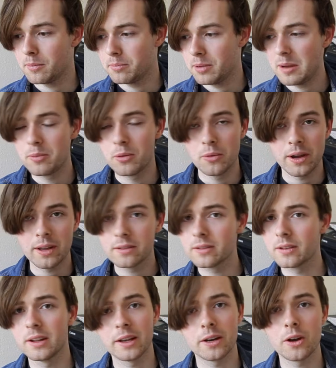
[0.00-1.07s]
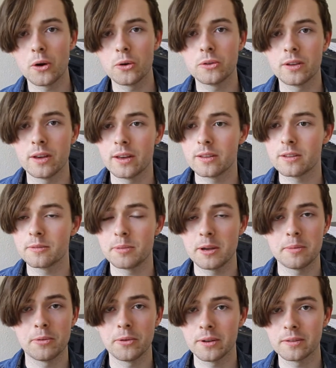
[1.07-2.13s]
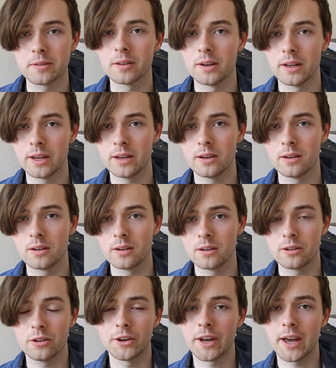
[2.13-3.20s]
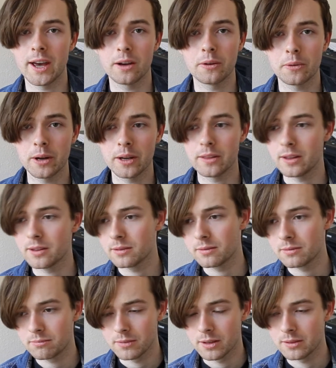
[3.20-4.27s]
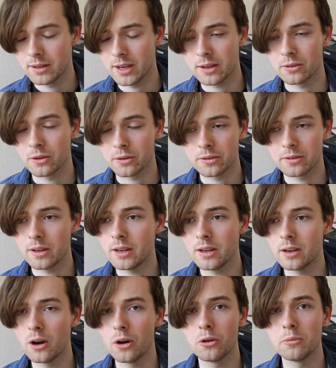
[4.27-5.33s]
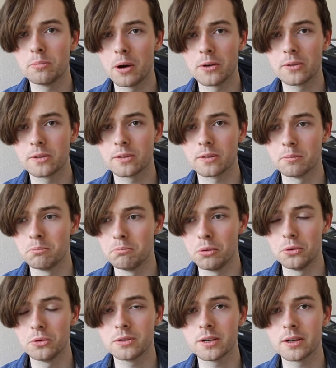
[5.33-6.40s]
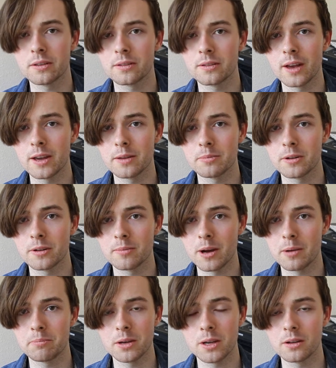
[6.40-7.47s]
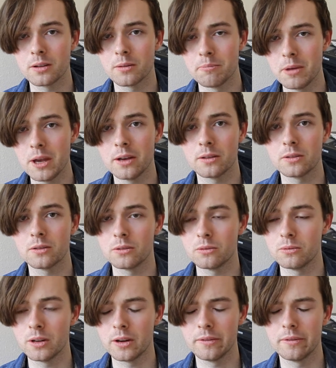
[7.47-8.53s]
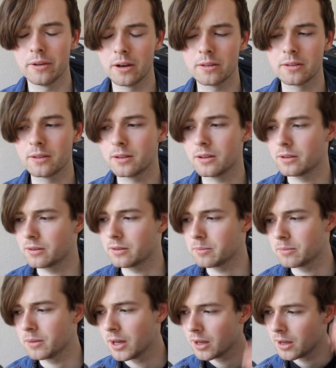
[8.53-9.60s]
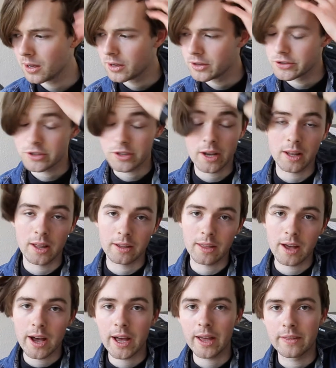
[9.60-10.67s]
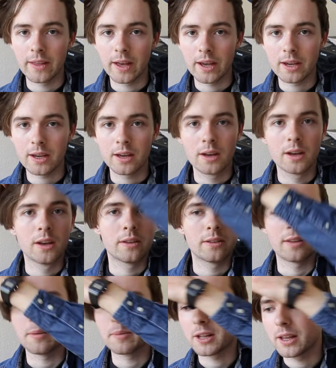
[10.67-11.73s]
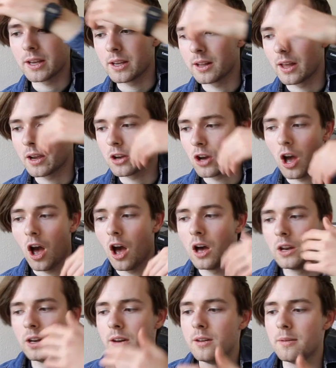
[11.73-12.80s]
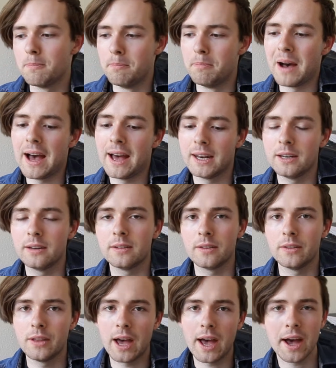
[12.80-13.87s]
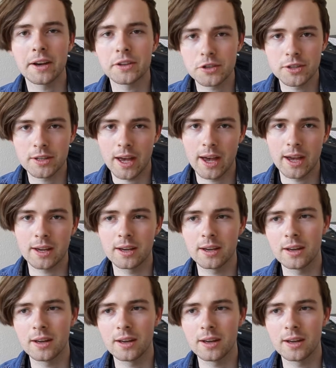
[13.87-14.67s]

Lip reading: People instantly noticed, people instantly got angry, then the TikTok CEO posted some bullshit statement about being committed to diversity or some shit like that, and they seemingly like unbanned the hashtag.